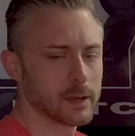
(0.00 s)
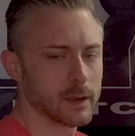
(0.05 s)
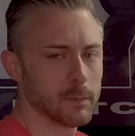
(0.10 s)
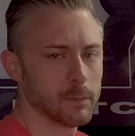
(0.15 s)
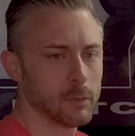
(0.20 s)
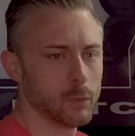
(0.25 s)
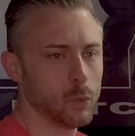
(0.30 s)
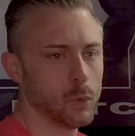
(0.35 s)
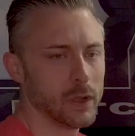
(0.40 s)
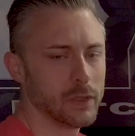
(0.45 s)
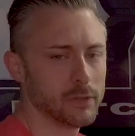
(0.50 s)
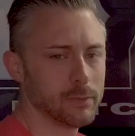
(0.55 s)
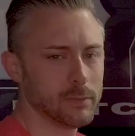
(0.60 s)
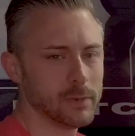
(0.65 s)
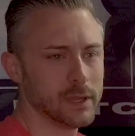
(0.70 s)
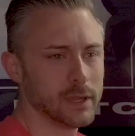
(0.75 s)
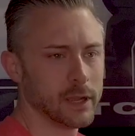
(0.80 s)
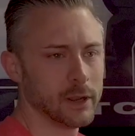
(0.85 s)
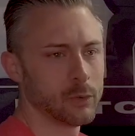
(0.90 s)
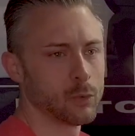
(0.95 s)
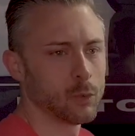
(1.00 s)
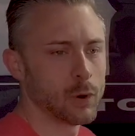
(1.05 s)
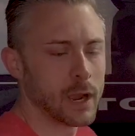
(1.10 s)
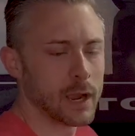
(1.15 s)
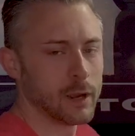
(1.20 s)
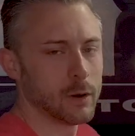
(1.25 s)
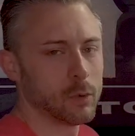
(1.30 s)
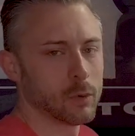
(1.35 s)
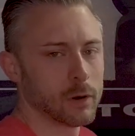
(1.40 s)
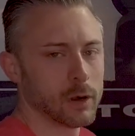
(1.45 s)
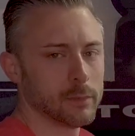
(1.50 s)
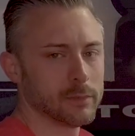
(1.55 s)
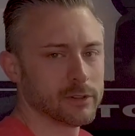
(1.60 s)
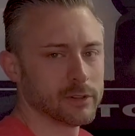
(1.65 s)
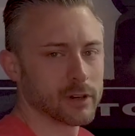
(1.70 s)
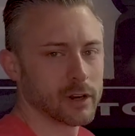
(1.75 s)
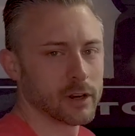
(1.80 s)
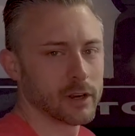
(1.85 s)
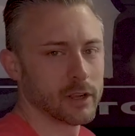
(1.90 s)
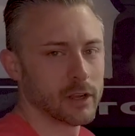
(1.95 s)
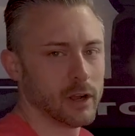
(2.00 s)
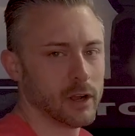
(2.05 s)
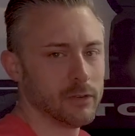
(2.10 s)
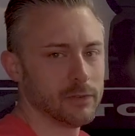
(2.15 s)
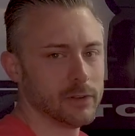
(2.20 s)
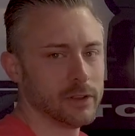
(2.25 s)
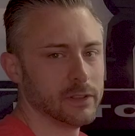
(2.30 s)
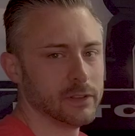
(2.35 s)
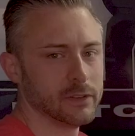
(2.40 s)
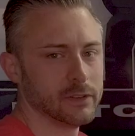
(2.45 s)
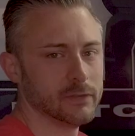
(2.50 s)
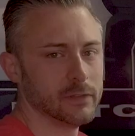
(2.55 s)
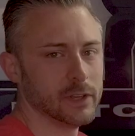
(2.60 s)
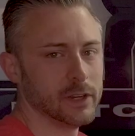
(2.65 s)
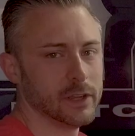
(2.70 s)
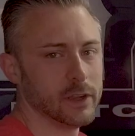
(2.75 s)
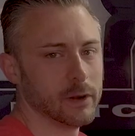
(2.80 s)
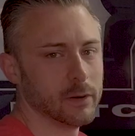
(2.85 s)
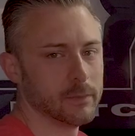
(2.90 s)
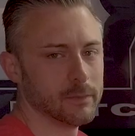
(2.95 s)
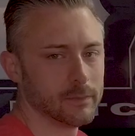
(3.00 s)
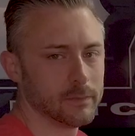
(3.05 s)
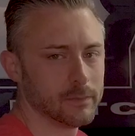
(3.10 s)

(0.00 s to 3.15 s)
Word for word: up with me right where I'm starting off in this video.